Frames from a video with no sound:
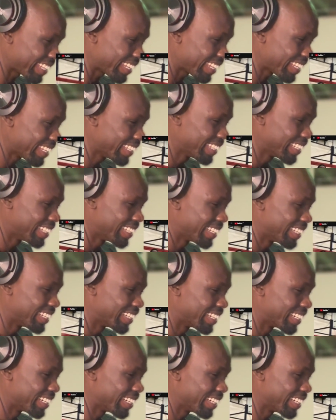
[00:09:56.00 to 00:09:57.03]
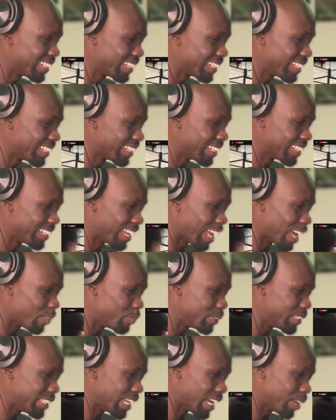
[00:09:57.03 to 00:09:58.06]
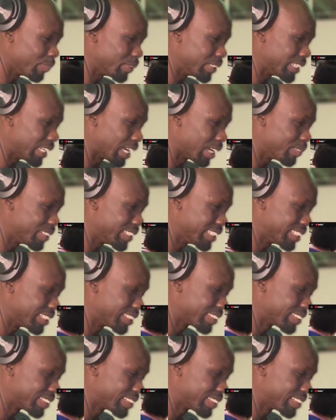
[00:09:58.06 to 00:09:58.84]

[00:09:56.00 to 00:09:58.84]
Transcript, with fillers: Ah, Abdi, Abdi, Abdi.